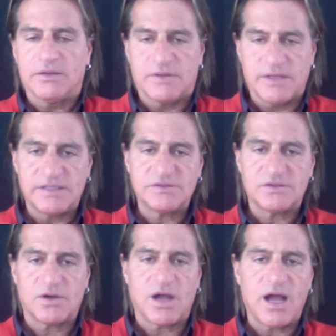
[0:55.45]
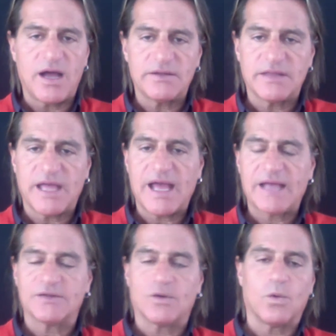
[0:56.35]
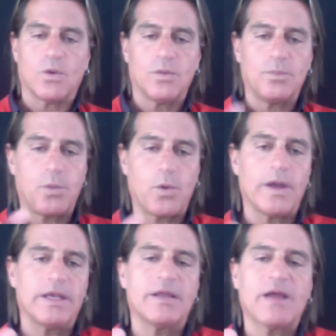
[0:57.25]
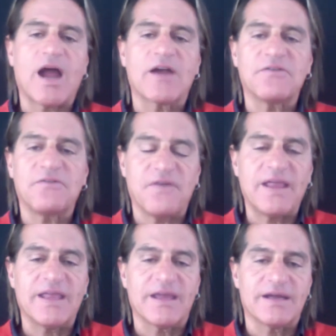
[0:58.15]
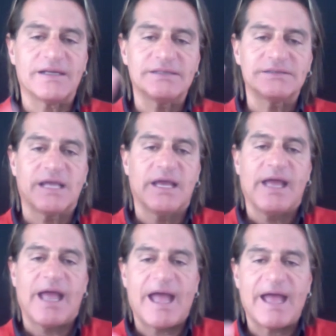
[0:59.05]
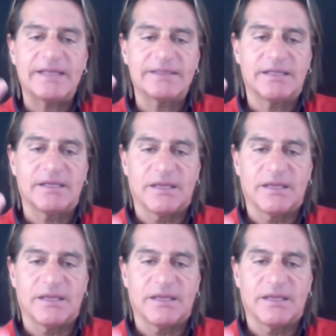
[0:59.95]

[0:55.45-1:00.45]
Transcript: this or that, or pointing our fingers at